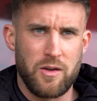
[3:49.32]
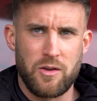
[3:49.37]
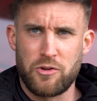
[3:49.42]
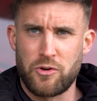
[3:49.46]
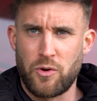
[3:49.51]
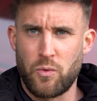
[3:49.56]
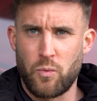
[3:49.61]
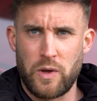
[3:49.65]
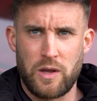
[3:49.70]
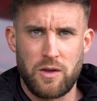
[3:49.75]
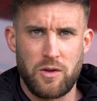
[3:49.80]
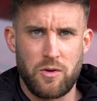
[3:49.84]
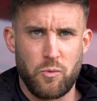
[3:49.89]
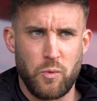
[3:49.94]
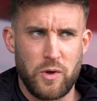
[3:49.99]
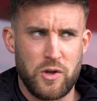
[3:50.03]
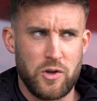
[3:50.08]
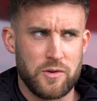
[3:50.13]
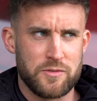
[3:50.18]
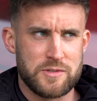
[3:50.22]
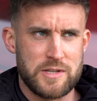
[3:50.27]
you know we
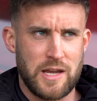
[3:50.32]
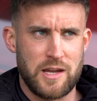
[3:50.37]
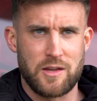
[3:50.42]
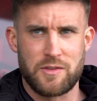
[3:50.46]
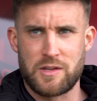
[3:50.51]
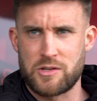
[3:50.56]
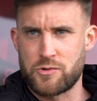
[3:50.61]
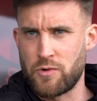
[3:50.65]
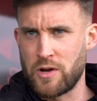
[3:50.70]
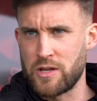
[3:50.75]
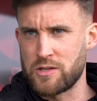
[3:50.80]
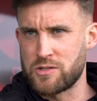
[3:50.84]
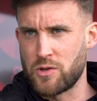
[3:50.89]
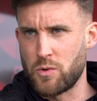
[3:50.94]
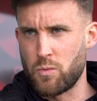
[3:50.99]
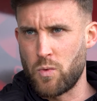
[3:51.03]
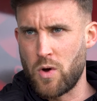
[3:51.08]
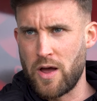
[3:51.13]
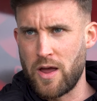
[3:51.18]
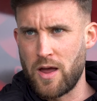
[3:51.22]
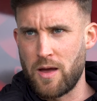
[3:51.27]
we could have taken this right to the
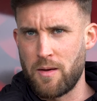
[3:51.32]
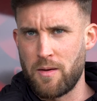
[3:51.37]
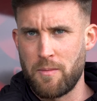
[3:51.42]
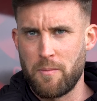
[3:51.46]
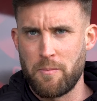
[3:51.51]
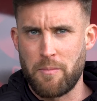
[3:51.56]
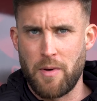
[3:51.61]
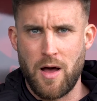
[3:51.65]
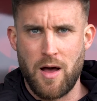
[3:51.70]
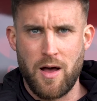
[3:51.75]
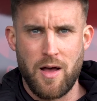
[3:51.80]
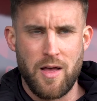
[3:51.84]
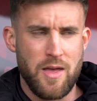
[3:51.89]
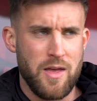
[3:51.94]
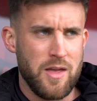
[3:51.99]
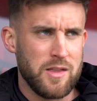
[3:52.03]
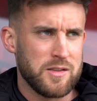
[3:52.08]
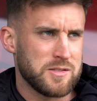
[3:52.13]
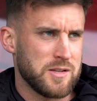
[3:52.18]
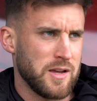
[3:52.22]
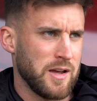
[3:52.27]
wire, but
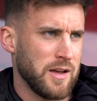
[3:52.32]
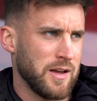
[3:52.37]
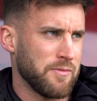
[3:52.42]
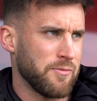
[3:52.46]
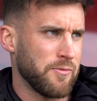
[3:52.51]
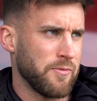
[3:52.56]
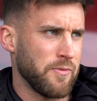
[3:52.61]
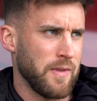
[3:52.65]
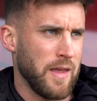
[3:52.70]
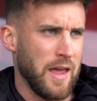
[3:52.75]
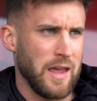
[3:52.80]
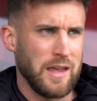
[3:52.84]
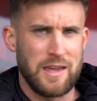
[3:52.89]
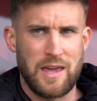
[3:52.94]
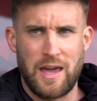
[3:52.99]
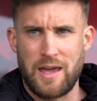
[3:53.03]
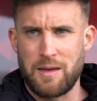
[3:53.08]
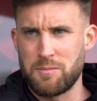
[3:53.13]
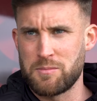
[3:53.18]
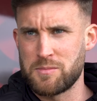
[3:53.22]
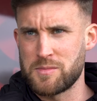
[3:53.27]
to have eight
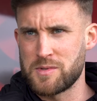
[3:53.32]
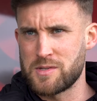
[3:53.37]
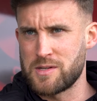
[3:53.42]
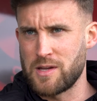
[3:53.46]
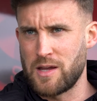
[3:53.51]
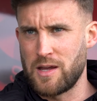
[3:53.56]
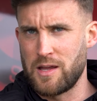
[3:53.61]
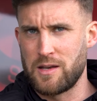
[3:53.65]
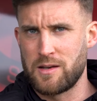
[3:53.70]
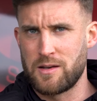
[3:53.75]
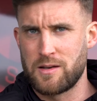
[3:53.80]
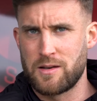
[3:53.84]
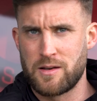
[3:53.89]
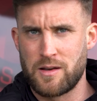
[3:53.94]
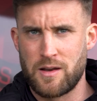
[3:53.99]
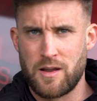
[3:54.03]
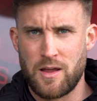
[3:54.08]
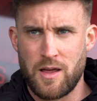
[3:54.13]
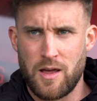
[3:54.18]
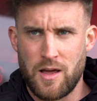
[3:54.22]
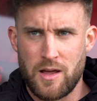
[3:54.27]
games in
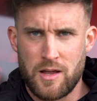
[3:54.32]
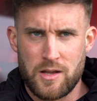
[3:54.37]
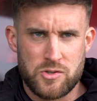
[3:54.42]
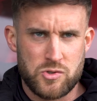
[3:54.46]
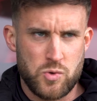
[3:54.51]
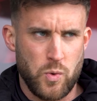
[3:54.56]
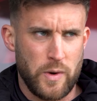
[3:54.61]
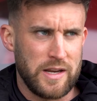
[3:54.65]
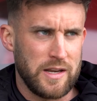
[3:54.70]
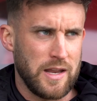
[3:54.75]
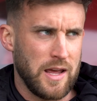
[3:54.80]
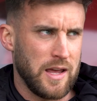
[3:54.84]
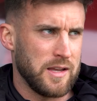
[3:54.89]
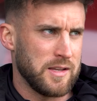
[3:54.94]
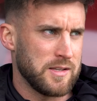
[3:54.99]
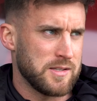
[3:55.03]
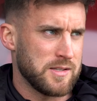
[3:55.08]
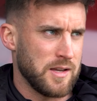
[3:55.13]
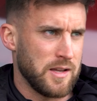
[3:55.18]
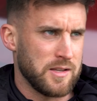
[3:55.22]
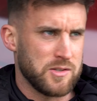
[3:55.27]
20
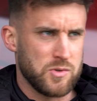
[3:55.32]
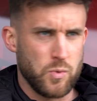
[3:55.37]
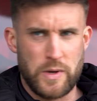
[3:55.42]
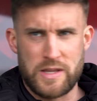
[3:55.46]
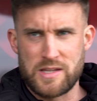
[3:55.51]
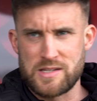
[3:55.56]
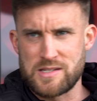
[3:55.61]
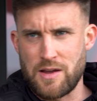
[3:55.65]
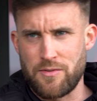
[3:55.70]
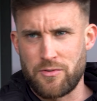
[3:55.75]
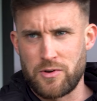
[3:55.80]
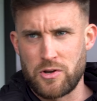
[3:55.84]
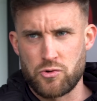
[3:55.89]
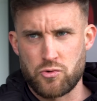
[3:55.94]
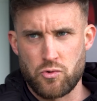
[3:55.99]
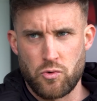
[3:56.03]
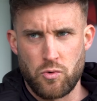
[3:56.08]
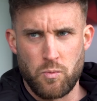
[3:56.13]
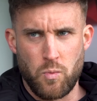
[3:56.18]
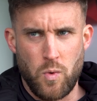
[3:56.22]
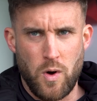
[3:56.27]
days and to win seven and
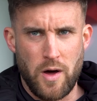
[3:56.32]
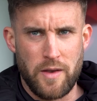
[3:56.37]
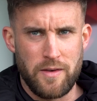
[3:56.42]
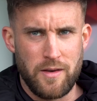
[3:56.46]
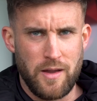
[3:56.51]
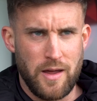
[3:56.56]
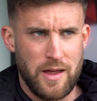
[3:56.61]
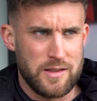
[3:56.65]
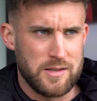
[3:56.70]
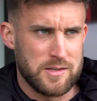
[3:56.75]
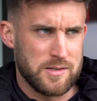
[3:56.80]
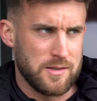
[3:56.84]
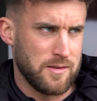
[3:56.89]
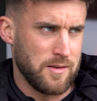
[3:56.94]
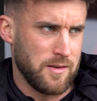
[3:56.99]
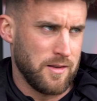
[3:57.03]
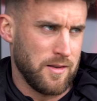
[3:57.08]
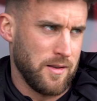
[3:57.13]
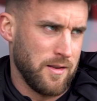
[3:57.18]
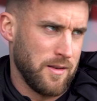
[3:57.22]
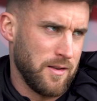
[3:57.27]
drawn one and
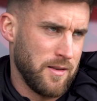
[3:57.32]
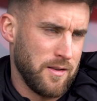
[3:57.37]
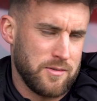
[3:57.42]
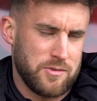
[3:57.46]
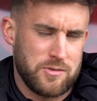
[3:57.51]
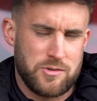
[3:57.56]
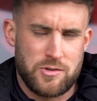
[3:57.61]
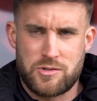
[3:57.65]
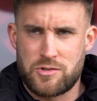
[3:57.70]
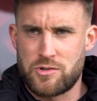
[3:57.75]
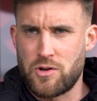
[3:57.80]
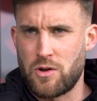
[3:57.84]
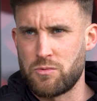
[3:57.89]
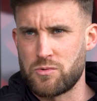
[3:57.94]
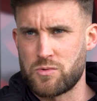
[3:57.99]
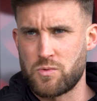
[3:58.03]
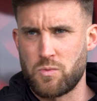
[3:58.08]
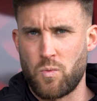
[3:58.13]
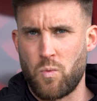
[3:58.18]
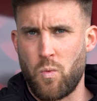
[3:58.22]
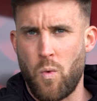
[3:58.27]
just
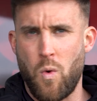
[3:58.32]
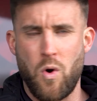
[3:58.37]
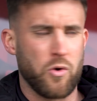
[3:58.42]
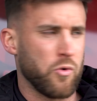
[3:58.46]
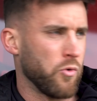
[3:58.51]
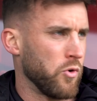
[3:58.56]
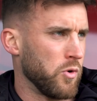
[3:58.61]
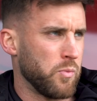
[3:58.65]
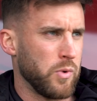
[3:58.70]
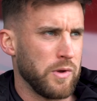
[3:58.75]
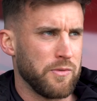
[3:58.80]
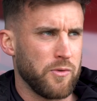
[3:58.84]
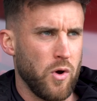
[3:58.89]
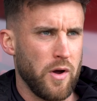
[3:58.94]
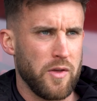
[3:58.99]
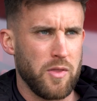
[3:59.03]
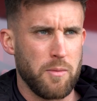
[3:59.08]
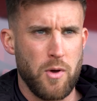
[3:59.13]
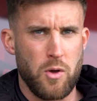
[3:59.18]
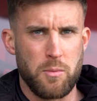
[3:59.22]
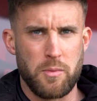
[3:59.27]
shows what a group we've got
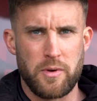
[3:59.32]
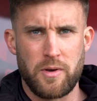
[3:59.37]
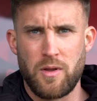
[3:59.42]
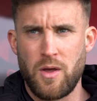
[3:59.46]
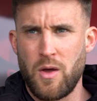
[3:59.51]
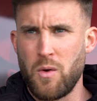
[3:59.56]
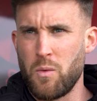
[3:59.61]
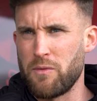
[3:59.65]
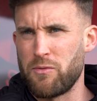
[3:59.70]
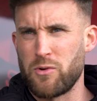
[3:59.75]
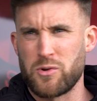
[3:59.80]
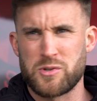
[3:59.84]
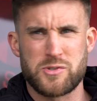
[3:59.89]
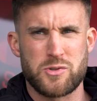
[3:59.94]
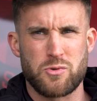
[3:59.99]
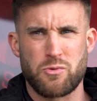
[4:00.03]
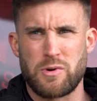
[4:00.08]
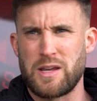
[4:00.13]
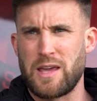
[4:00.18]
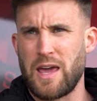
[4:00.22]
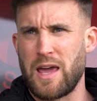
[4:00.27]
at the moment. We've lost three